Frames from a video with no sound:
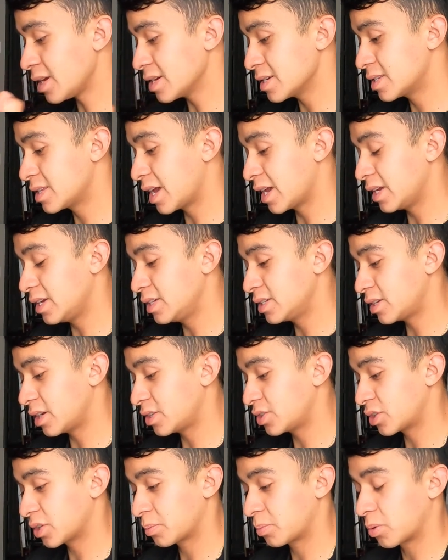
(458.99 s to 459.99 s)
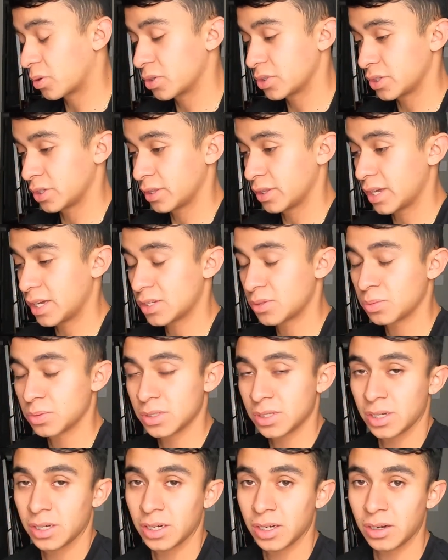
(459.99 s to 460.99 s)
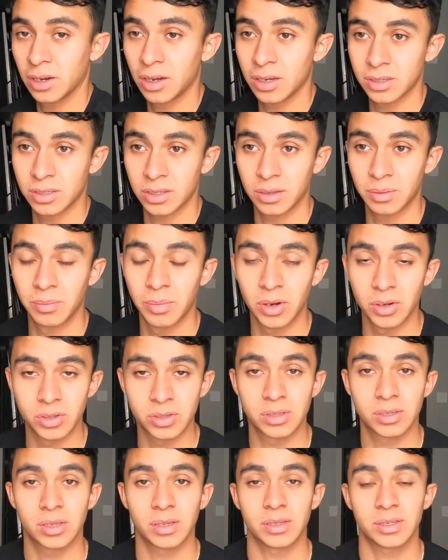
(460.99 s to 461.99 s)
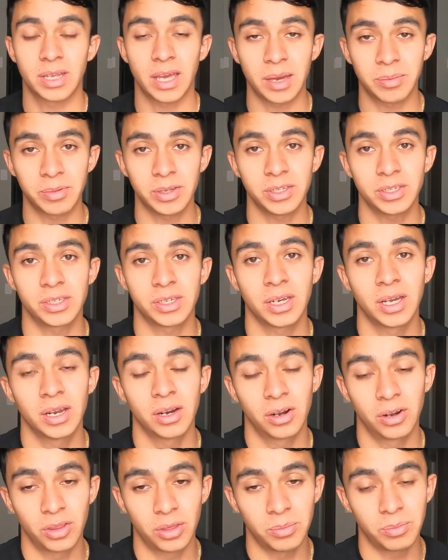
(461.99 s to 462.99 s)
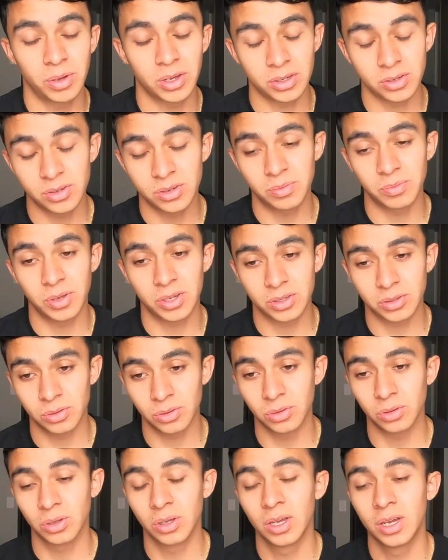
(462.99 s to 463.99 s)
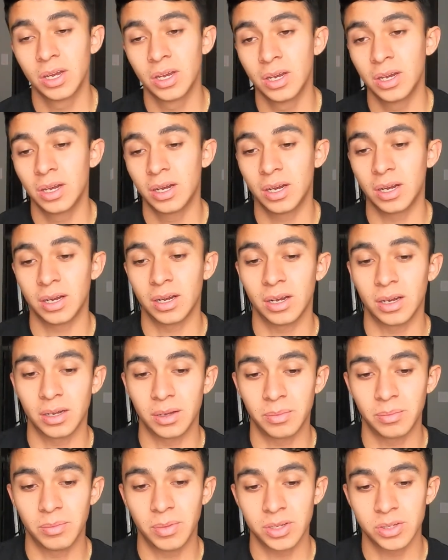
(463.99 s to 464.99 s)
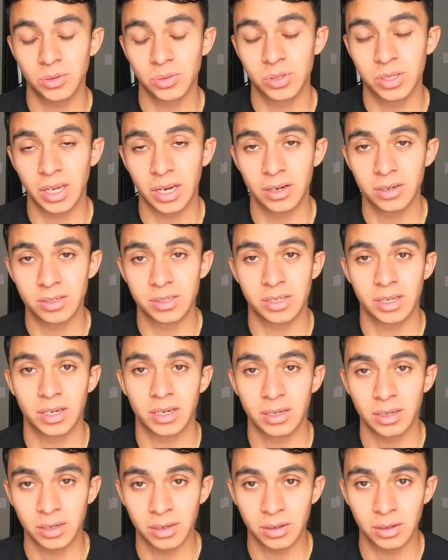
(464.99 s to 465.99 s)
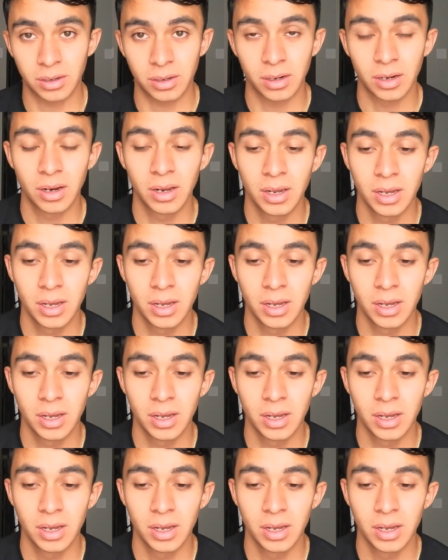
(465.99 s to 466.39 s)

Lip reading: it's that eccentric portion. That's what's going to cause the most damage, or the most muscle tears in your